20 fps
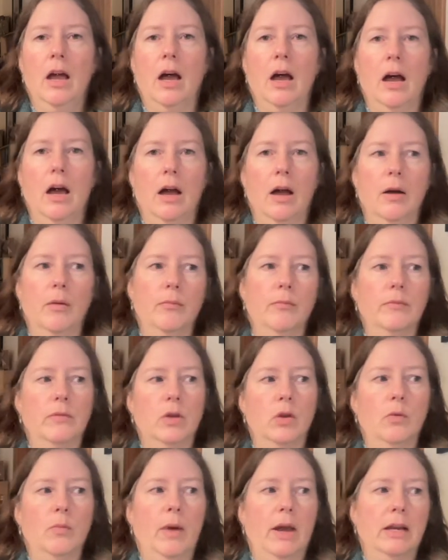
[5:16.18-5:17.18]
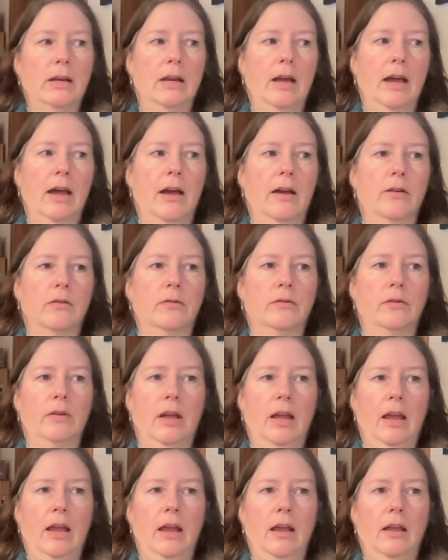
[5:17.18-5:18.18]
Um, you might have
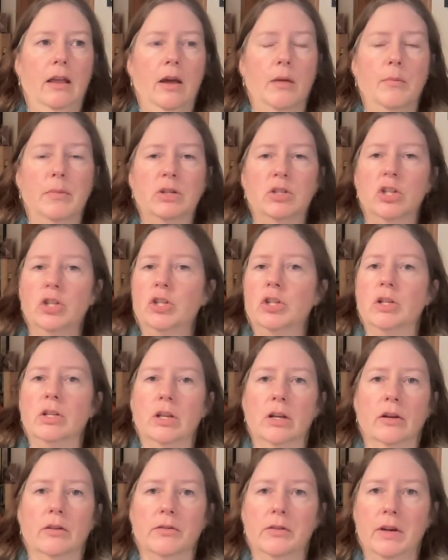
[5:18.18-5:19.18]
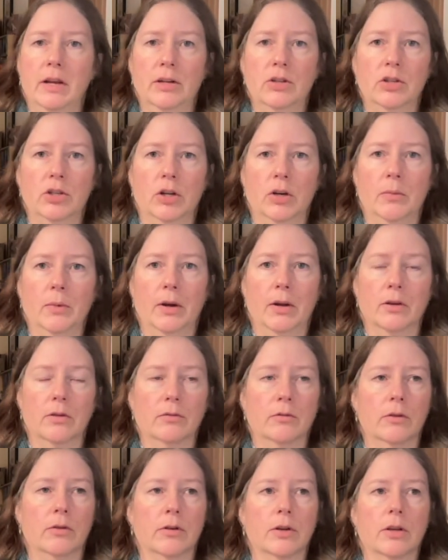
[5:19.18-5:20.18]
a, a magician year the next year where
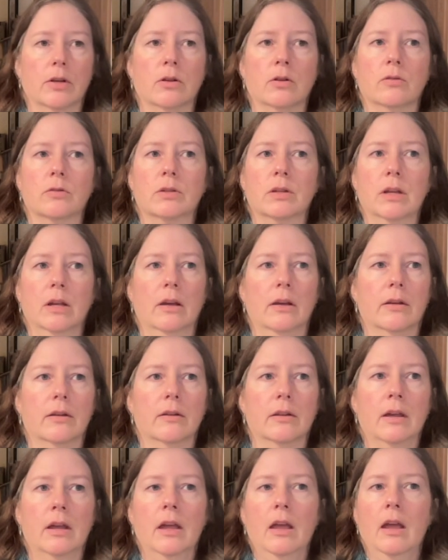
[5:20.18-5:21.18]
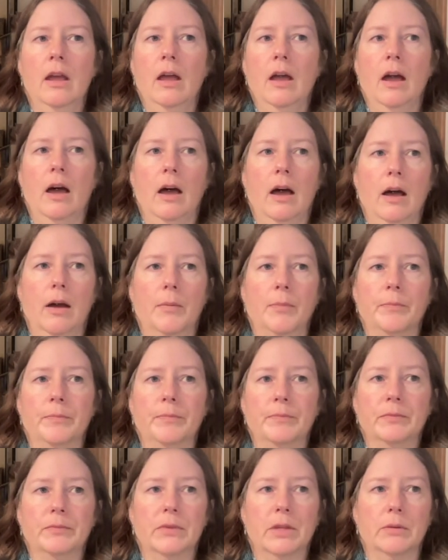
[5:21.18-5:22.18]
you're learning a new skill
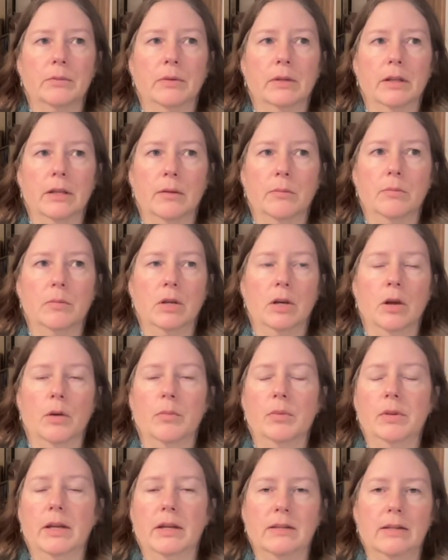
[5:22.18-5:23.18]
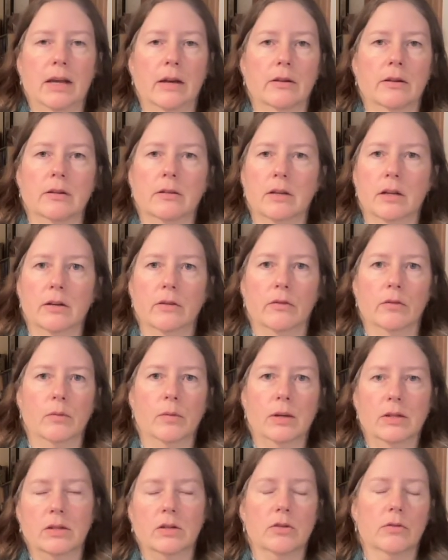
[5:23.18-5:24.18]
um, that really you know plays out in, in different
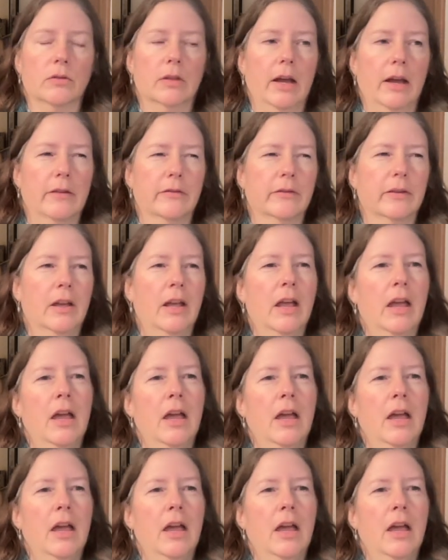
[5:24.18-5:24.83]
ways in your life.